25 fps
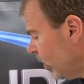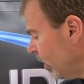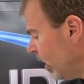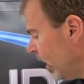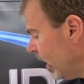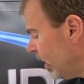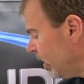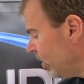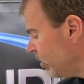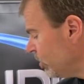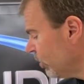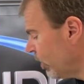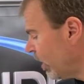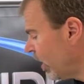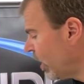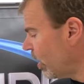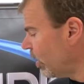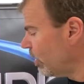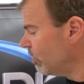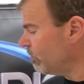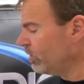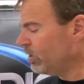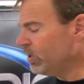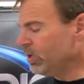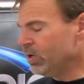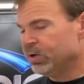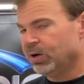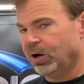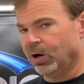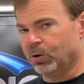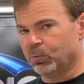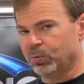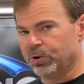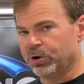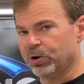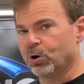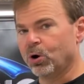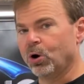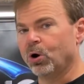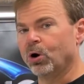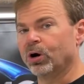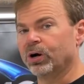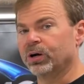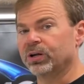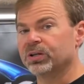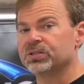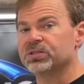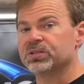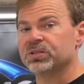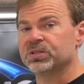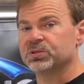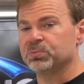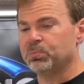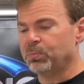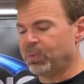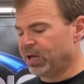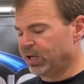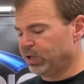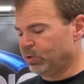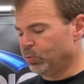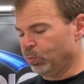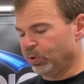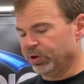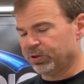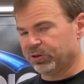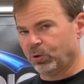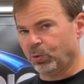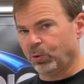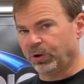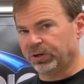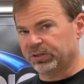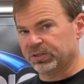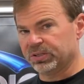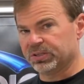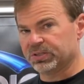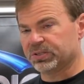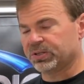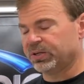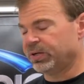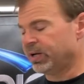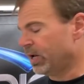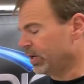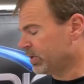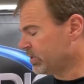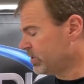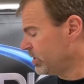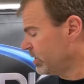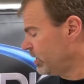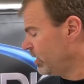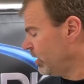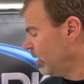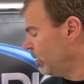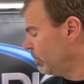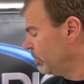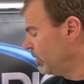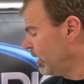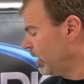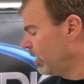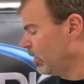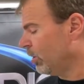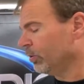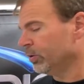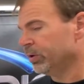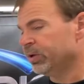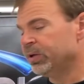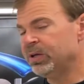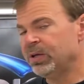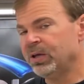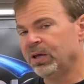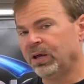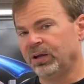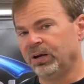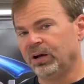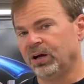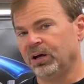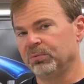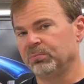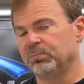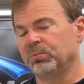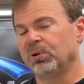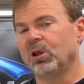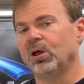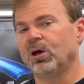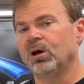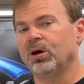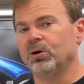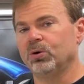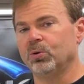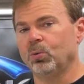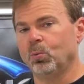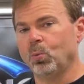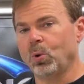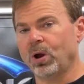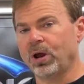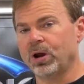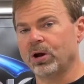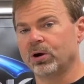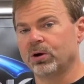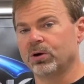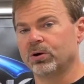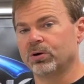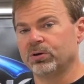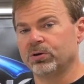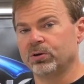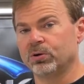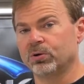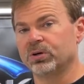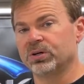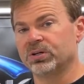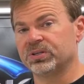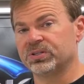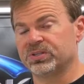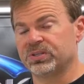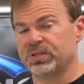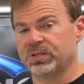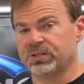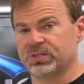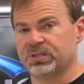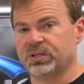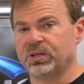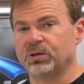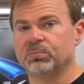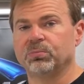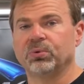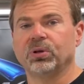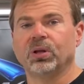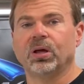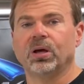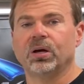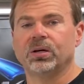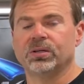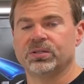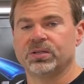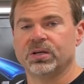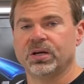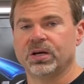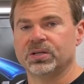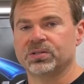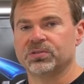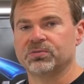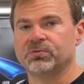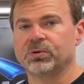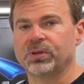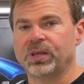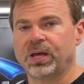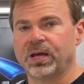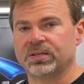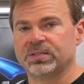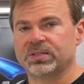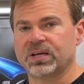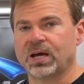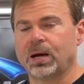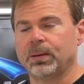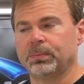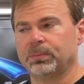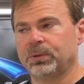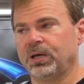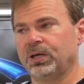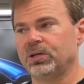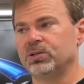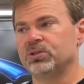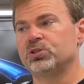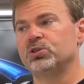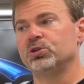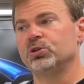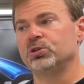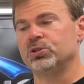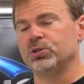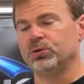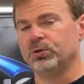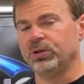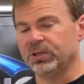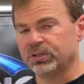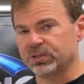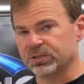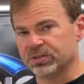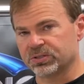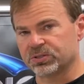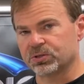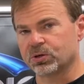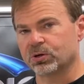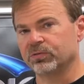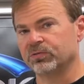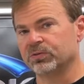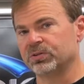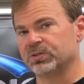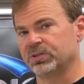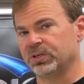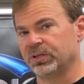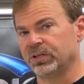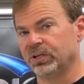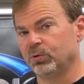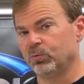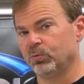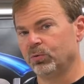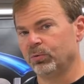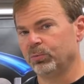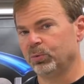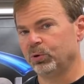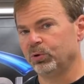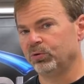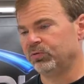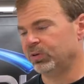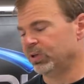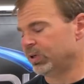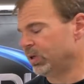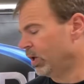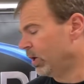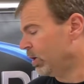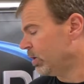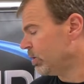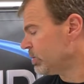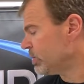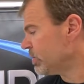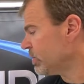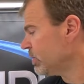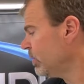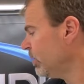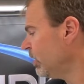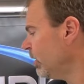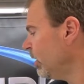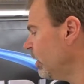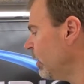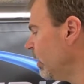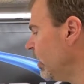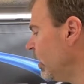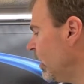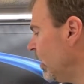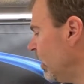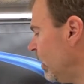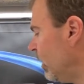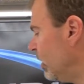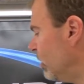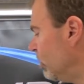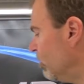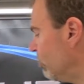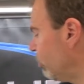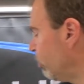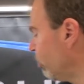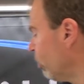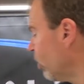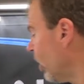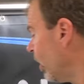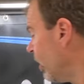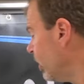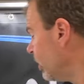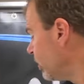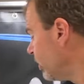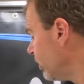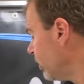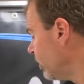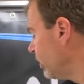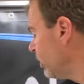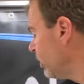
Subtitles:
And you'll have a rear harness that's made with quick disconnects to come down and unplug where your existing plug does for that top case should you need to service it and remove the case. In the front,